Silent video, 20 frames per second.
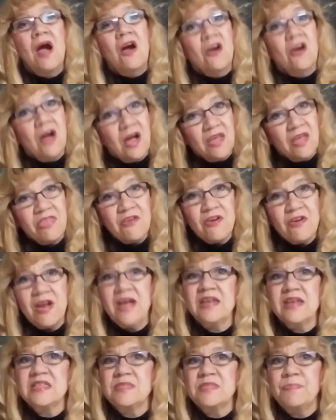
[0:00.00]
Our other
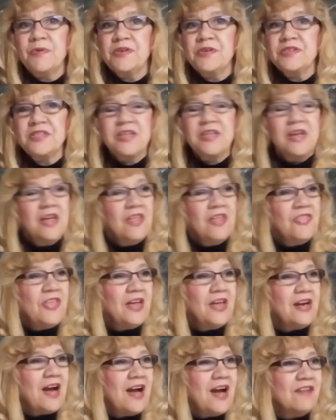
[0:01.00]
expert
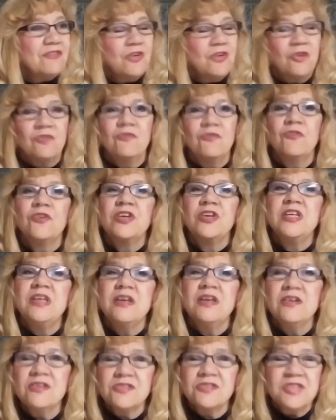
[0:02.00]
that I've known for
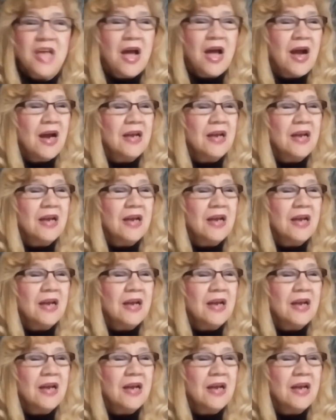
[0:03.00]
years,